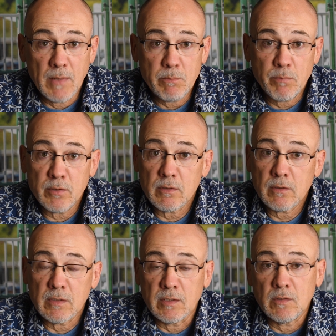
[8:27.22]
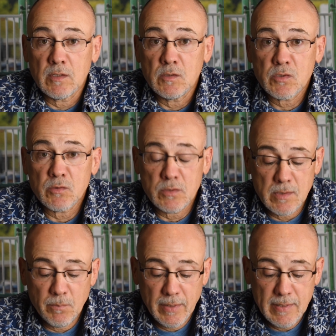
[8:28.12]
might put her a little closer to
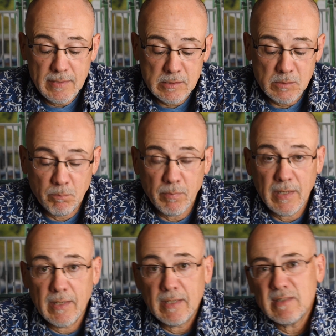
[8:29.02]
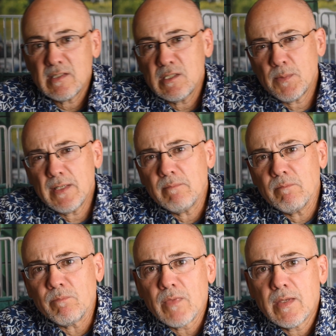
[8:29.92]
the pace, but she's
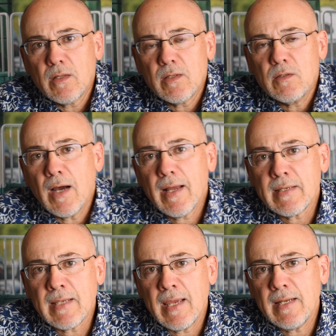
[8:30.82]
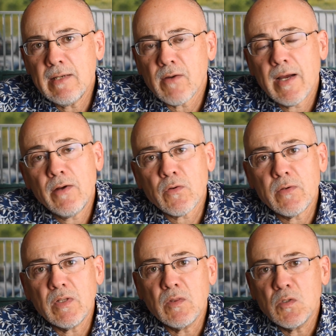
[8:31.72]
been not gaining ground or
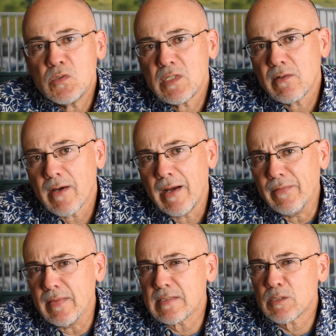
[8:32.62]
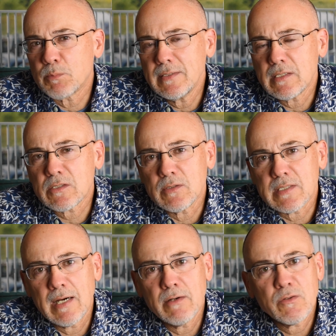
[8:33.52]
even losing ground in the sprints, so
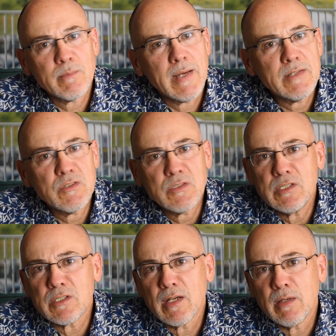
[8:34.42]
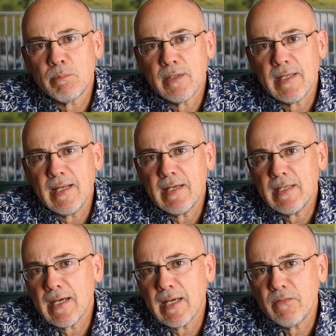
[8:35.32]
it's hard to imagine she's going to put in any
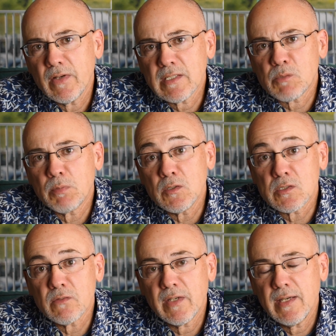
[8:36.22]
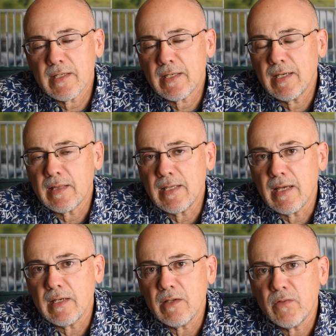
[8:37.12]
kind of explosive kick at the
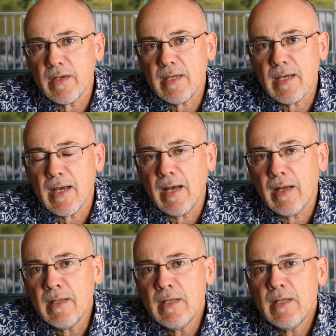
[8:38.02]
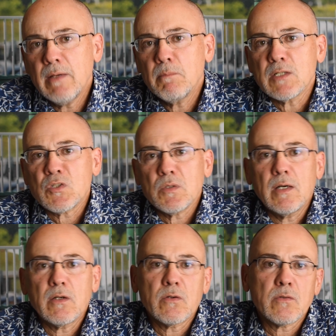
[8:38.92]
end of a much
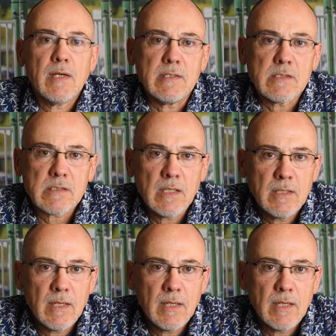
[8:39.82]
longer race.